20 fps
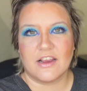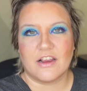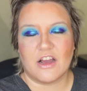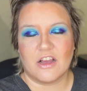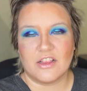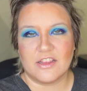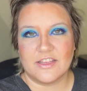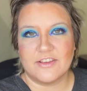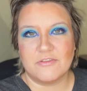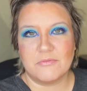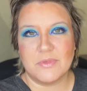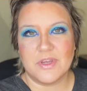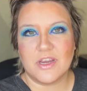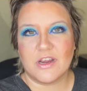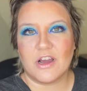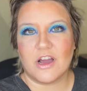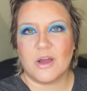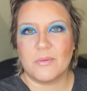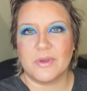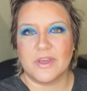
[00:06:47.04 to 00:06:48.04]
leave me a
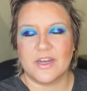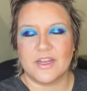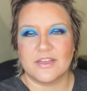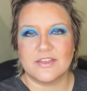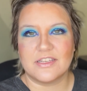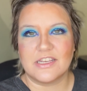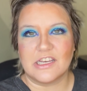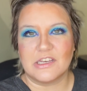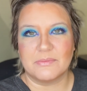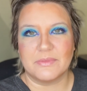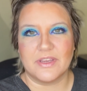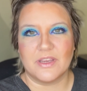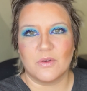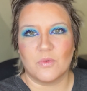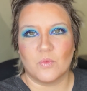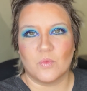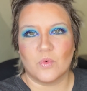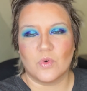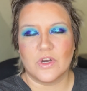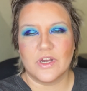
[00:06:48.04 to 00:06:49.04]
comment and tell me
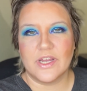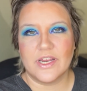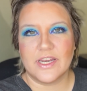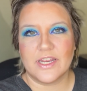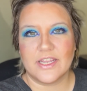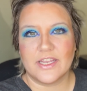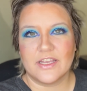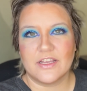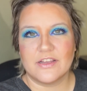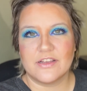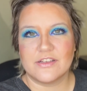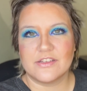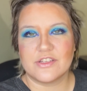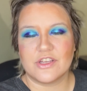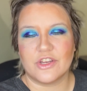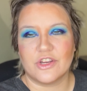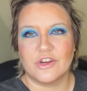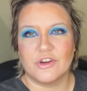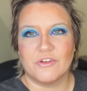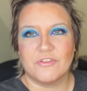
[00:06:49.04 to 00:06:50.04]
what is
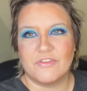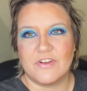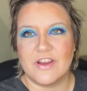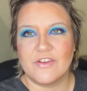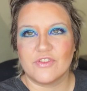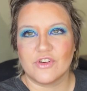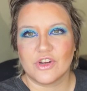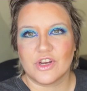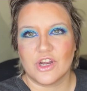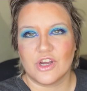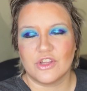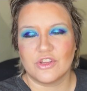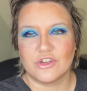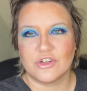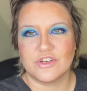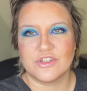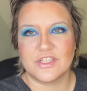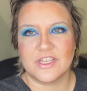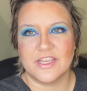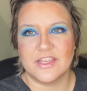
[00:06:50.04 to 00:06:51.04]
your favorite
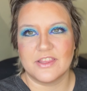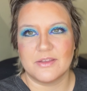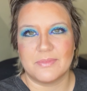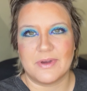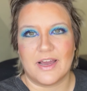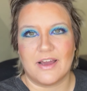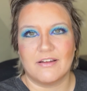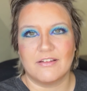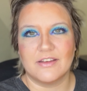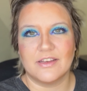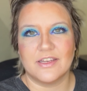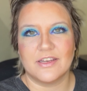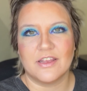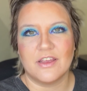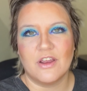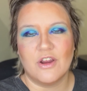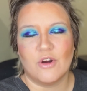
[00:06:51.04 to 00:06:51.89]
colors in the palette